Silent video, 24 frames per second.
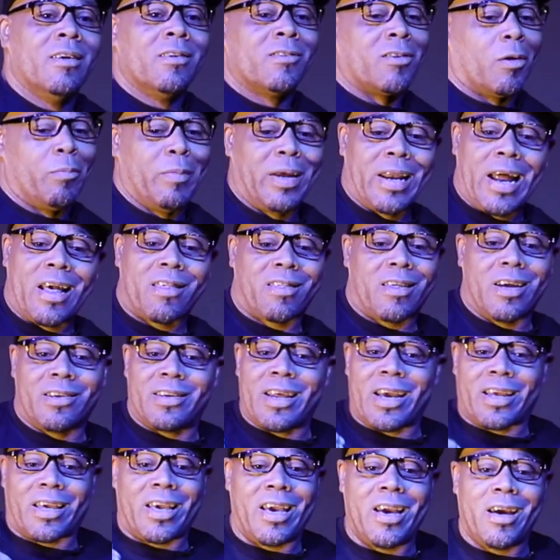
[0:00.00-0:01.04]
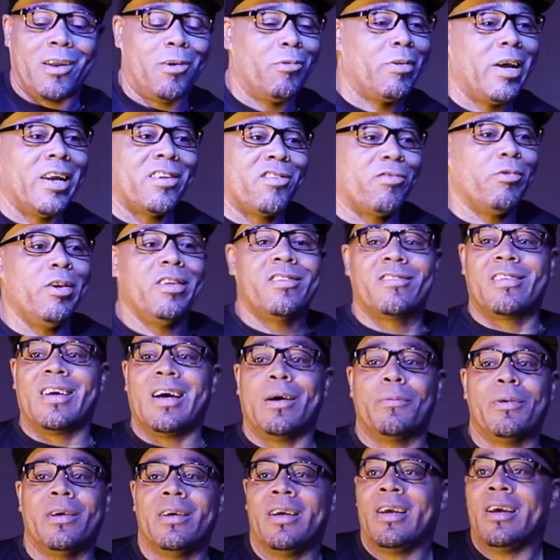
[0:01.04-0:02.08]
So, man, I set that can on that tree
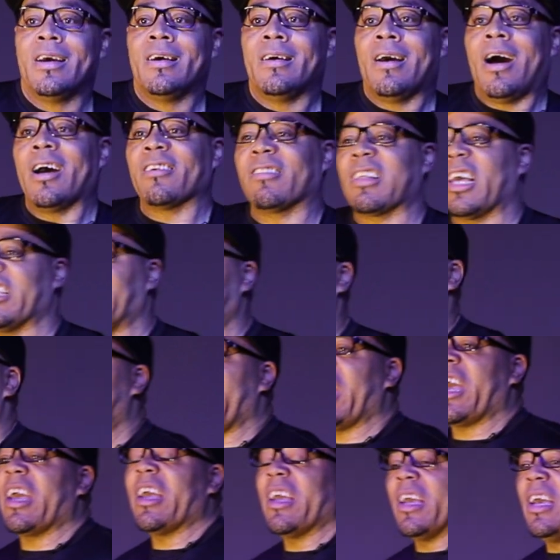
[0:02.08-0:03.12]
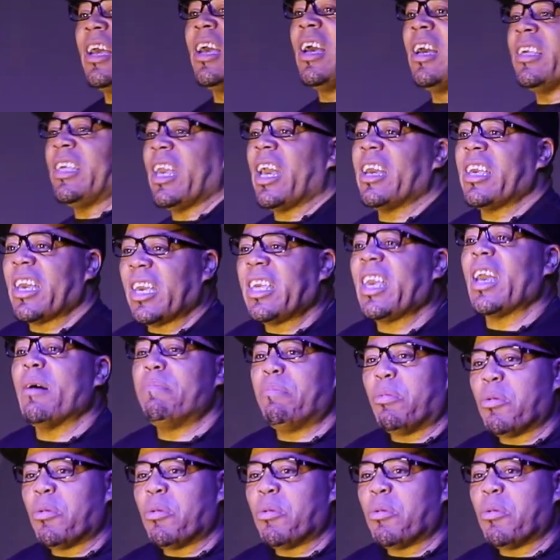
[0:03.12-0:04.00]
stump. I was like, yeah, yeah, yeah, yeah,